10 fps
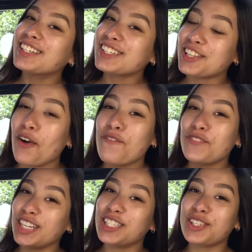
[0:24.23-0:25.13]
It looks
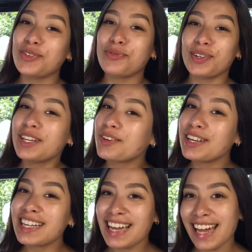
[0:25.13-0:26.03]
fun to
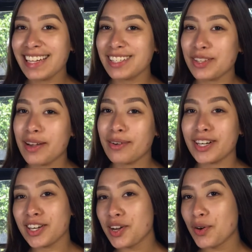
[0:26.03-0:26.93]
recreate, so I
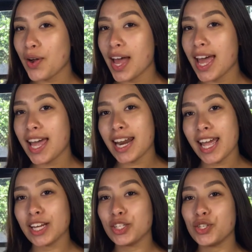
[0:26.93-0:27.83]
wanted to go ahead
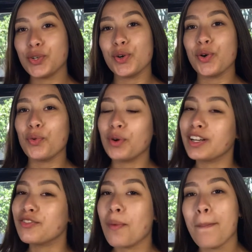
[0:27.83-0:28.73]
and do one
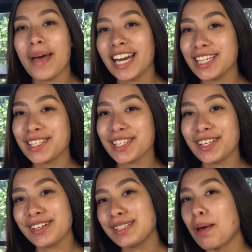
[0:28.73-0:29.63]
of Maddy's
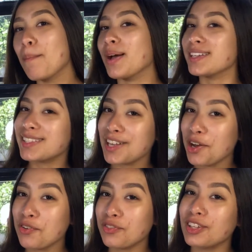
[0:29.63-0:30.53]
looks
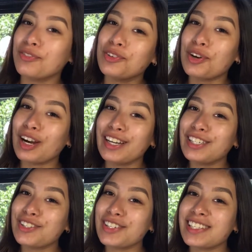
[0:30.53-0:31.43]
myself. And if you are
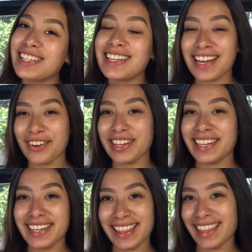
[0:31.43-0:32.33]
interested in how I
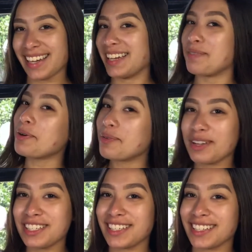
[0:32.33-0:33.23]
did it, then keep on watching.